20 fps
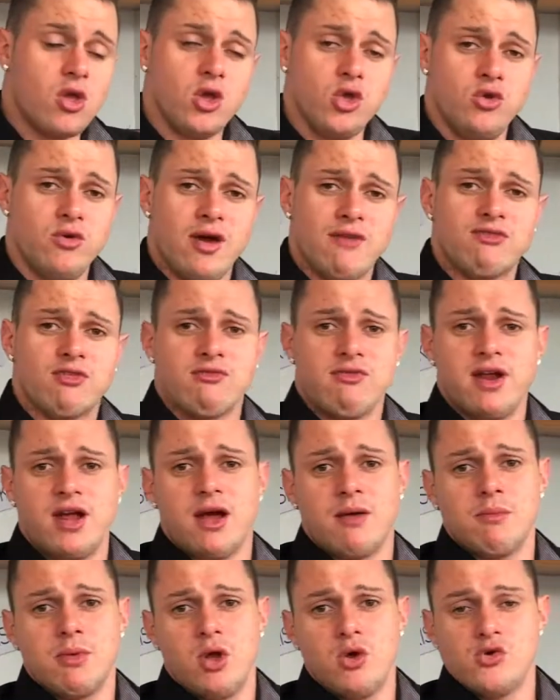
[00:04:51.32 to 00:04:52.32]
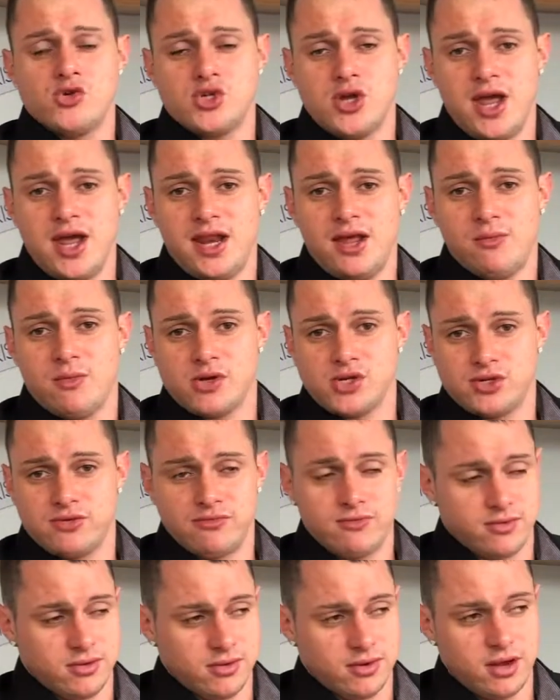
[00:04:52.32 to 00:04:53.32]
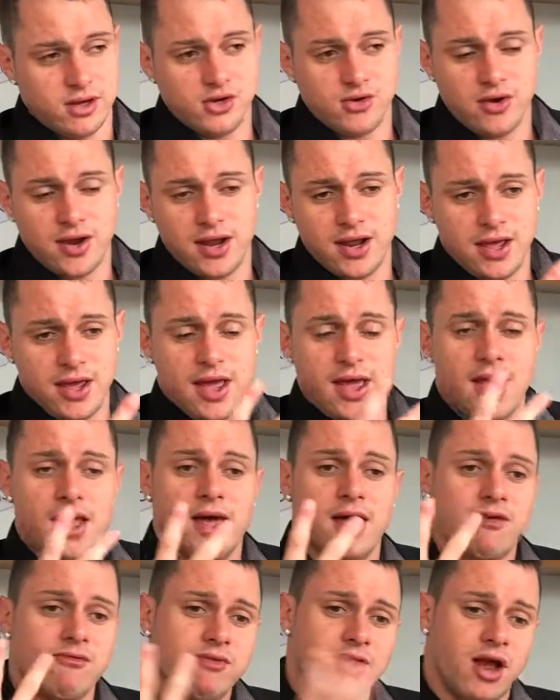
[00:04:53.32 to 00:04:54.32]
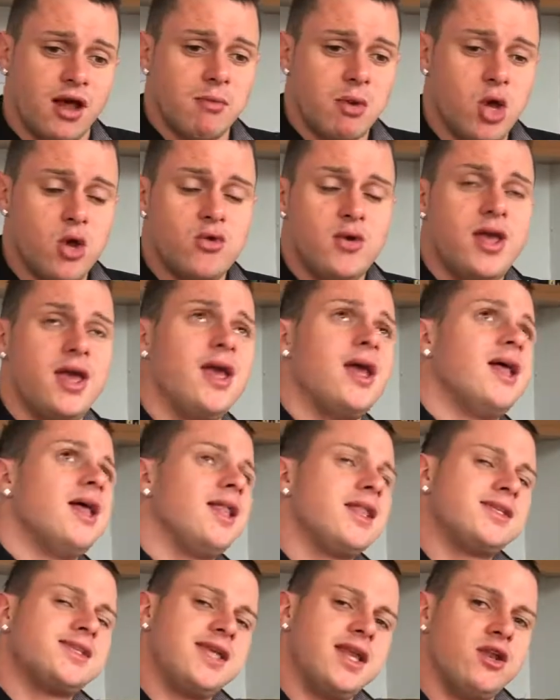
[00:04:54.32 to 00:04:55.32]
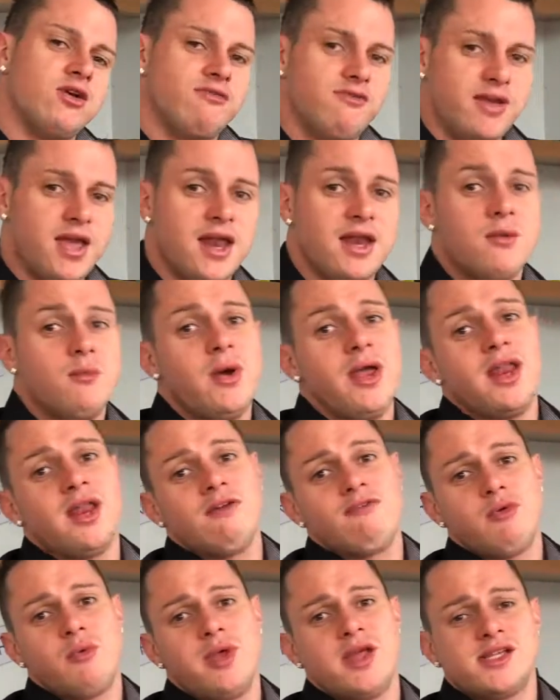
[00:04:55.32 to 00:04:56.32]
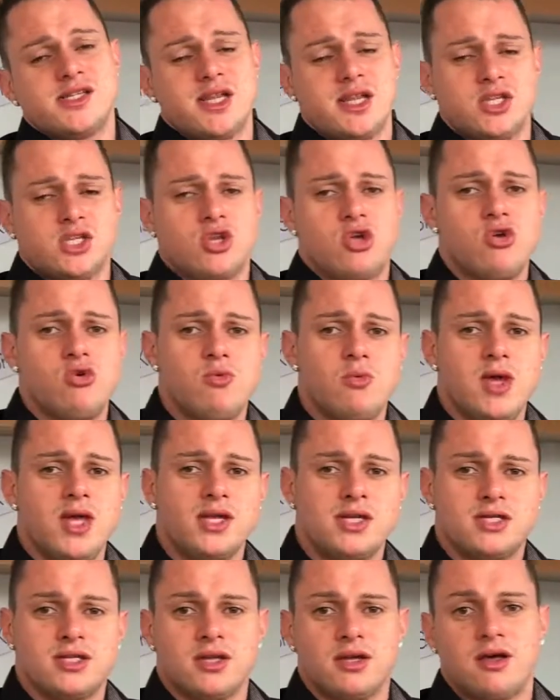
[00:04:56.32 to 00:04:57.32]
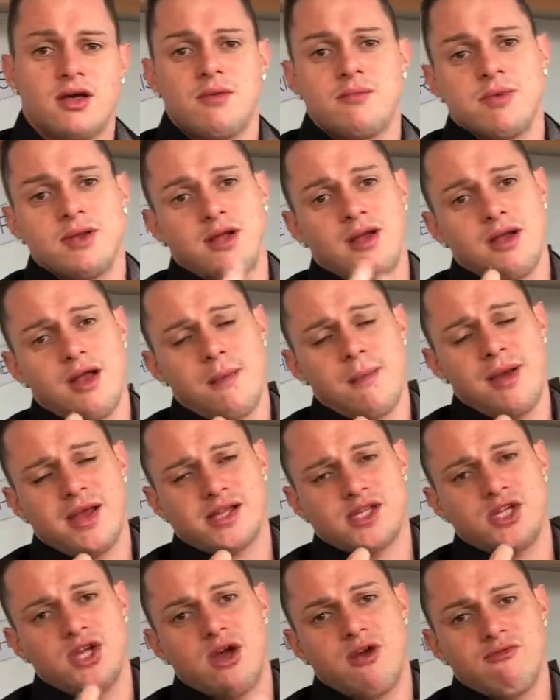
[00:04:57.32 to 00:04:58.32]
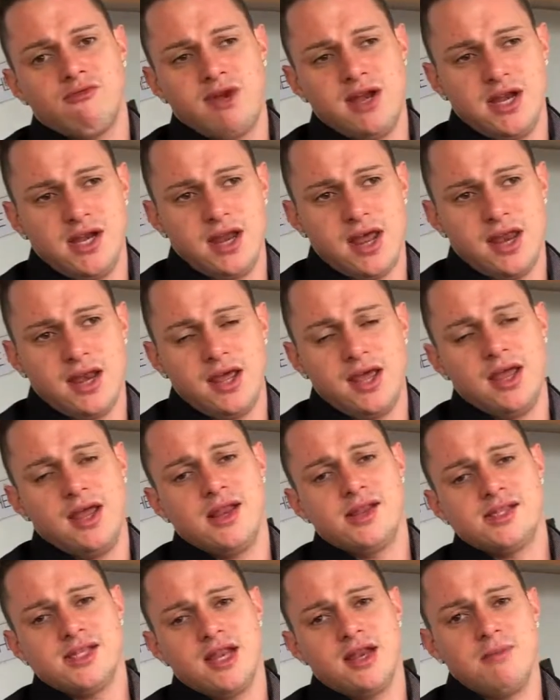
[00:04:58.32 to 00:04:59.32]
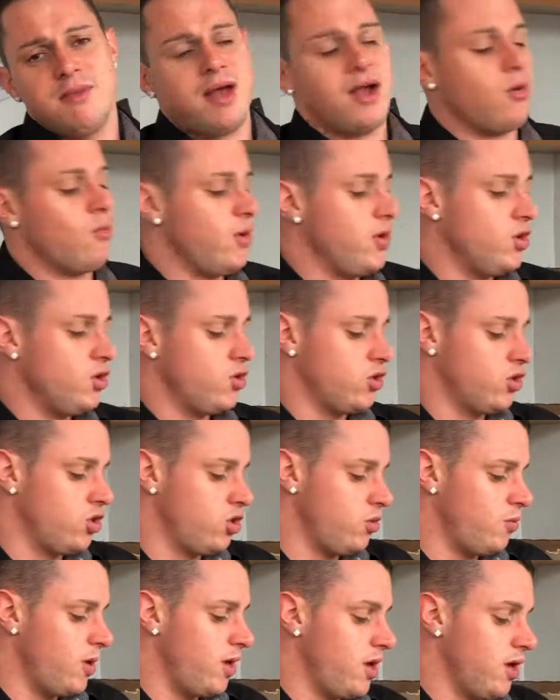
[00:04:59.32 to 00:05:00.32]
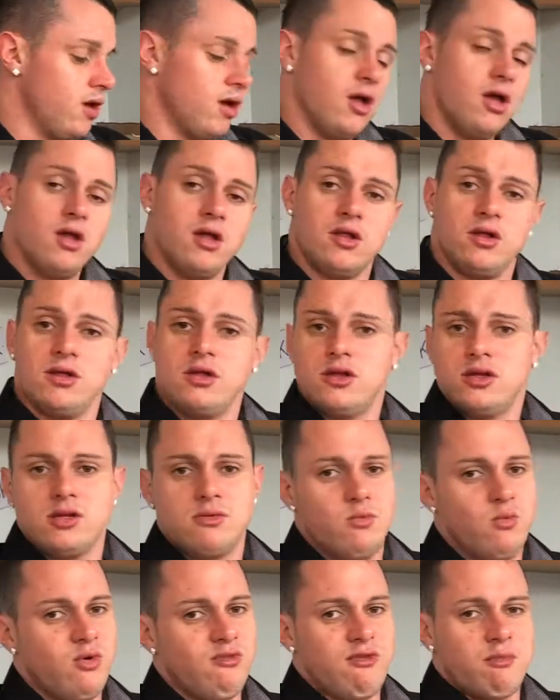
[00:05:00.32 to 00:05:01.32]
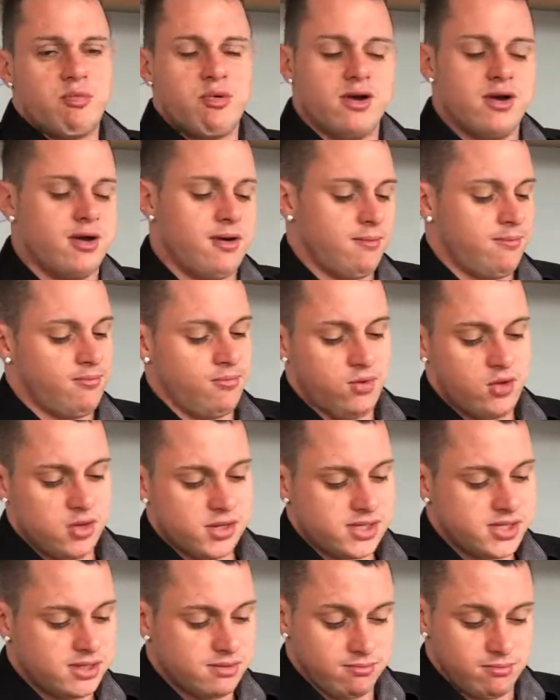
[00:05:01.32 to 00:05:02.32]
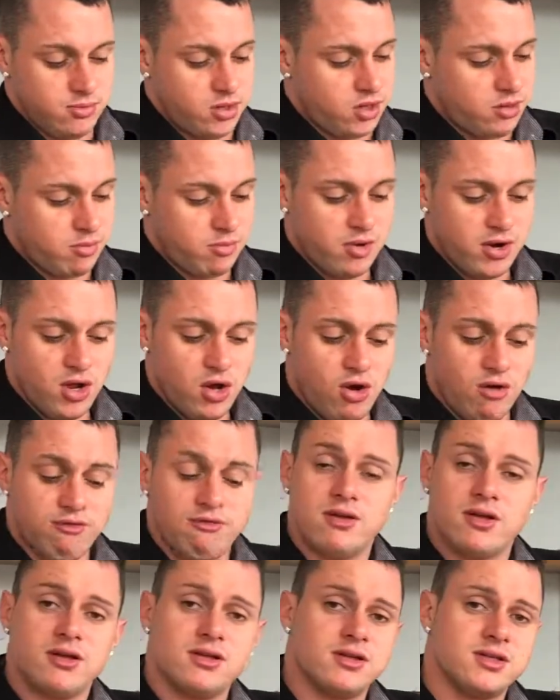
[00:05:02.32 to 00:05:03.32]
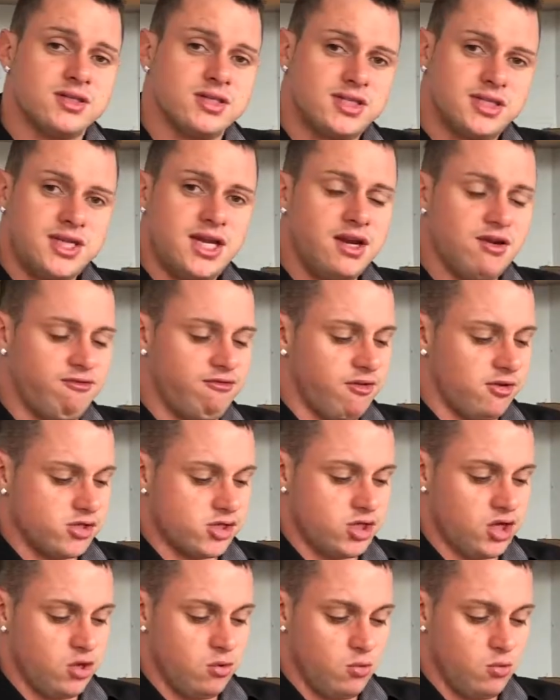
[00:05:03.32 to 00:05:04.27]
you have to re-upload your edit once you've done your edit, re-upload it, send it off again and wait another week. So that's 2 weeks to come back to you. I'll re-edit it and send it back. When you could do it with a printer, you can print it off, see the fonts that